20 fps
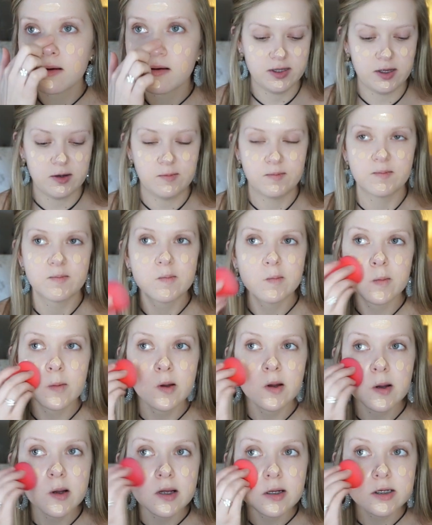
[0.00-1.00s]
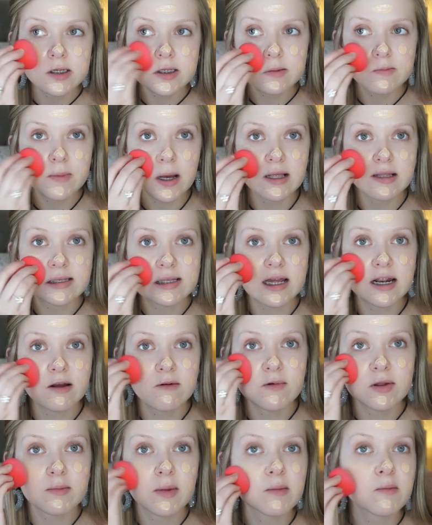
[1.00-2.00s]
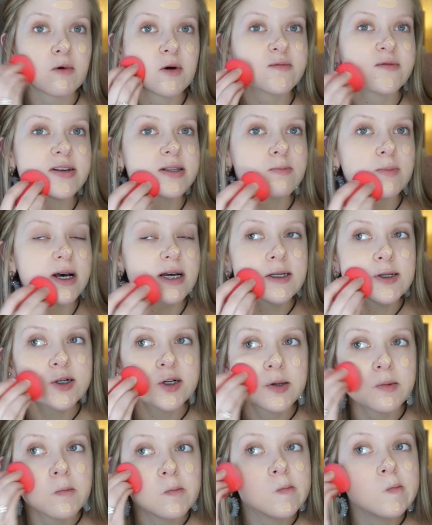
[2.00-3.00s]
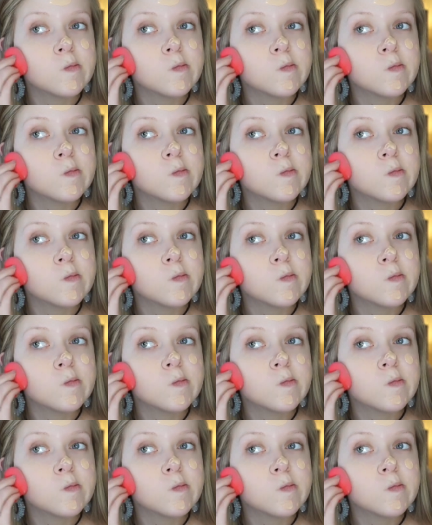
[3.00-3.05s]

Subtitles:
So just pounce that in with my Morphe sponge.